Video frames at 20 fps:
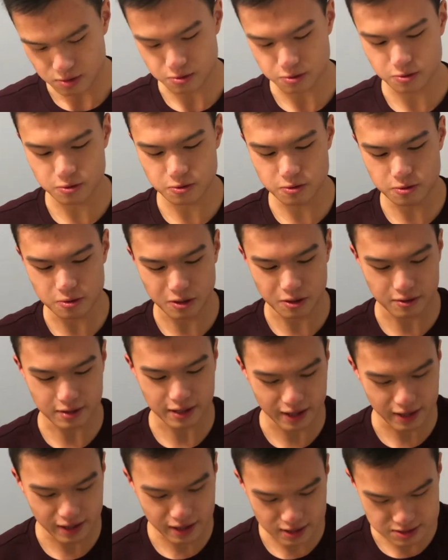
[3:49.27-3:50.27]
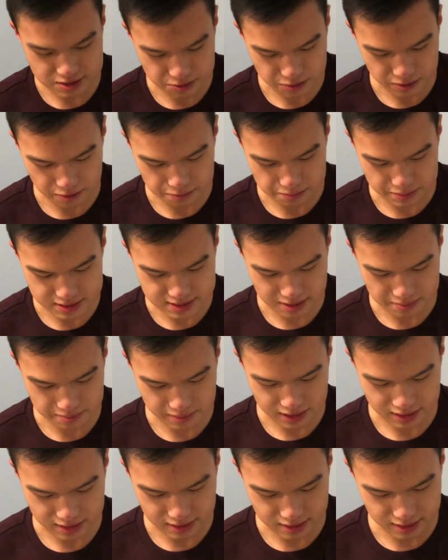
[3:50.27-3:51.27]
Ooh, okay, so it opens up
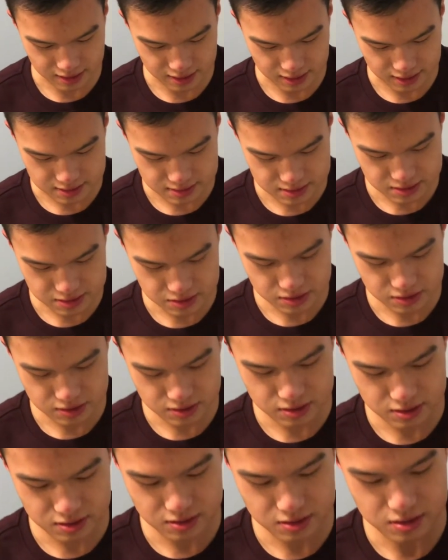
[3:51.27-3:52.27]
like this.